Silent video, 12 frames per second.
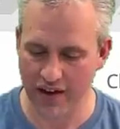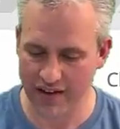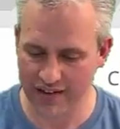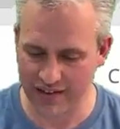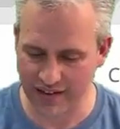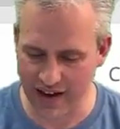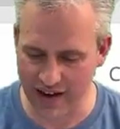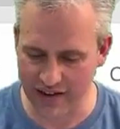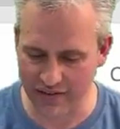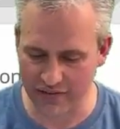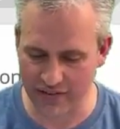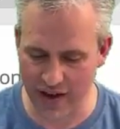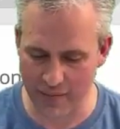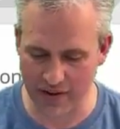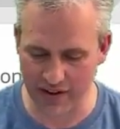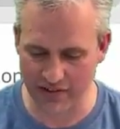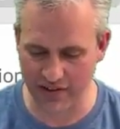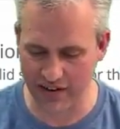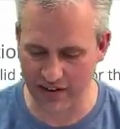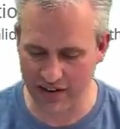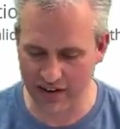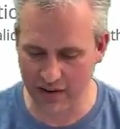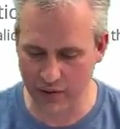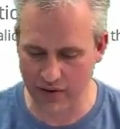It's the kind of combination an
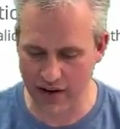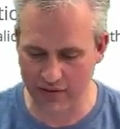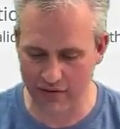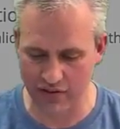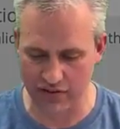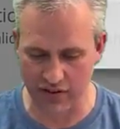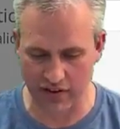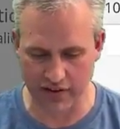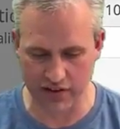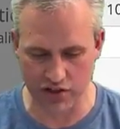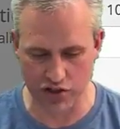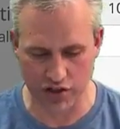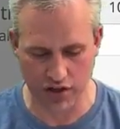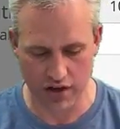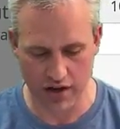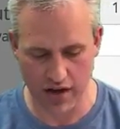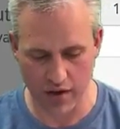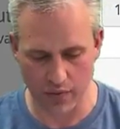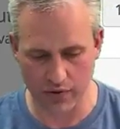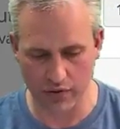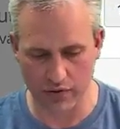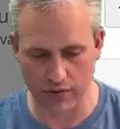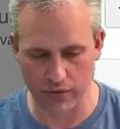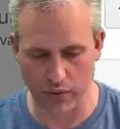idiot would have on his luggage. 1, 2,
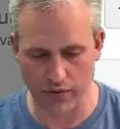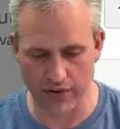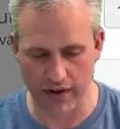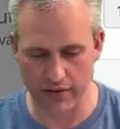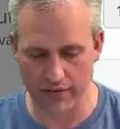3, 4, 5.